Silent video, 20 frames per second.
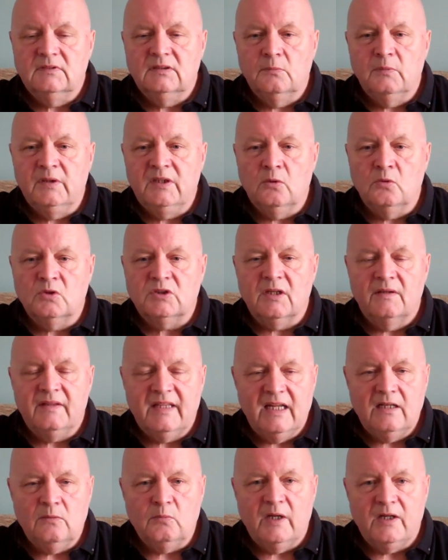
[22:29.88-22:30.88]
We also
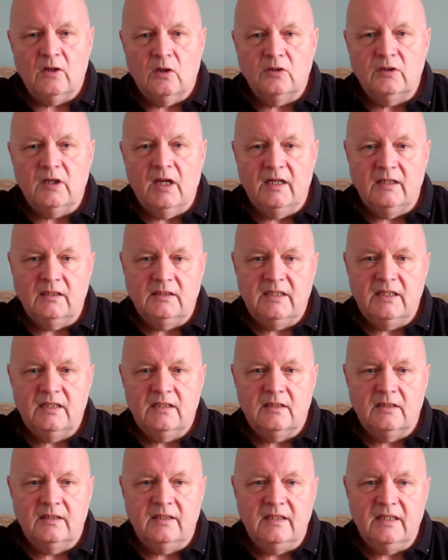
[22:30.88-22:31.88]
then went on and
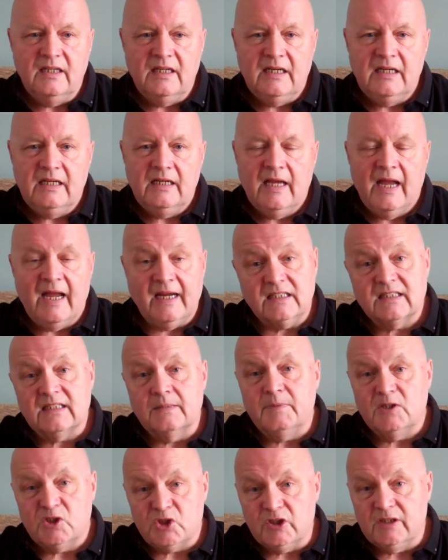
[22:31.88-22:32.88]
did the
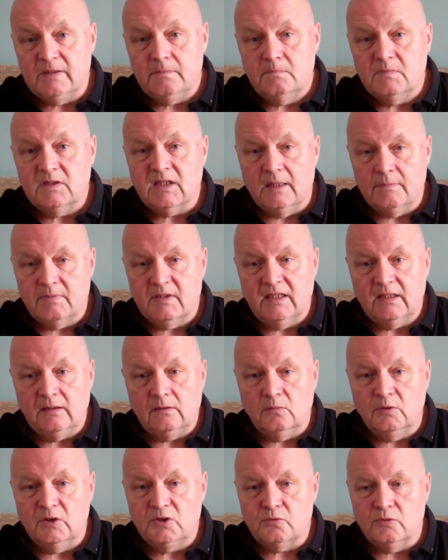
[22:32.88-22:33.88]
exhibition type thing,
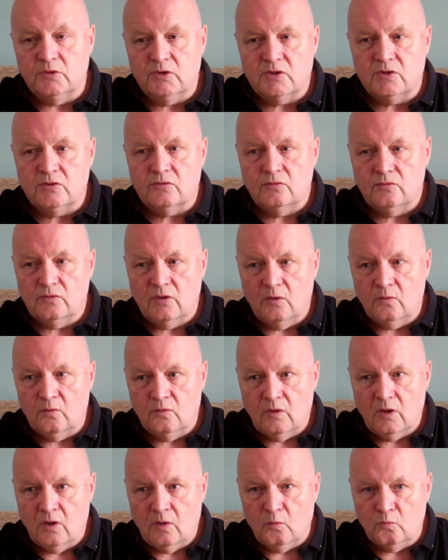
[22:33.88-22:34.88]
which was
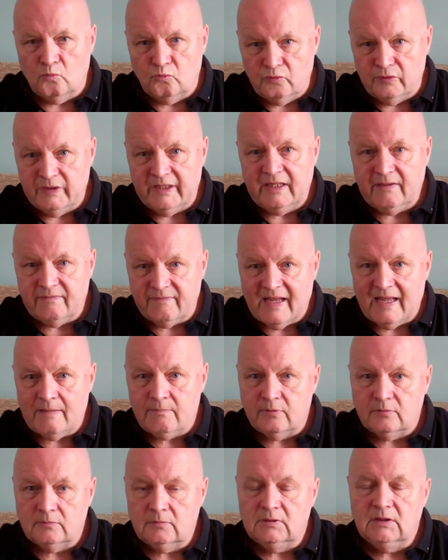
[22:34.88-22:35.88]
really
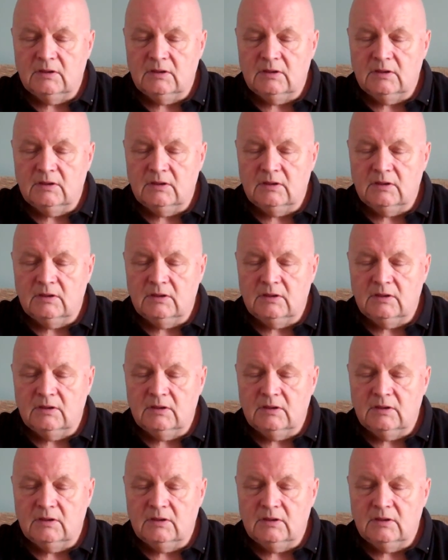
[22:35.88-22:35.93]
fab.